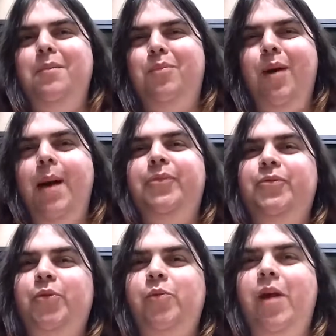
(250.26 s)
Props
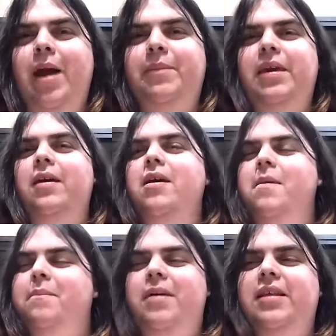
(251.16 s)
for rhyming,
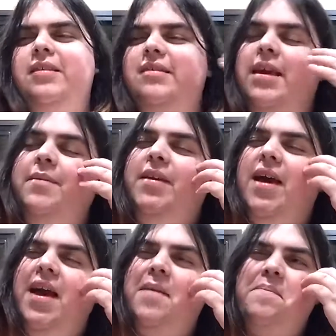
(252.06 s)
but at the same
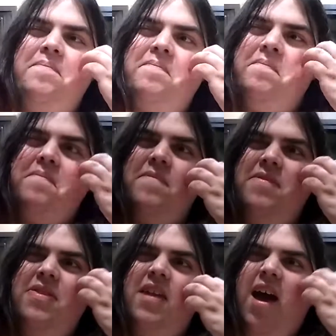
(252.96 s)
time,
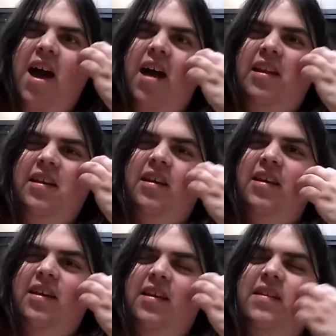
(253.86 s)
not
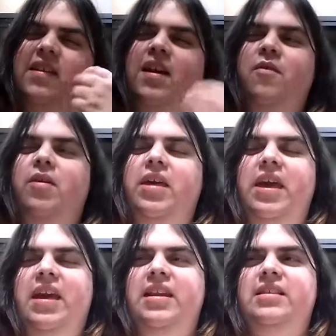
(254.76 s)

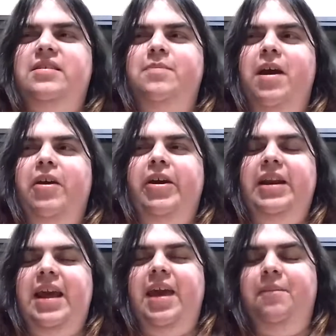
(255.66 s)
really an inspiring
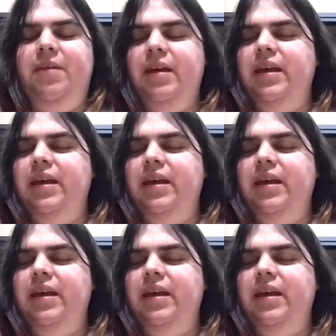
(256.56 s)
name.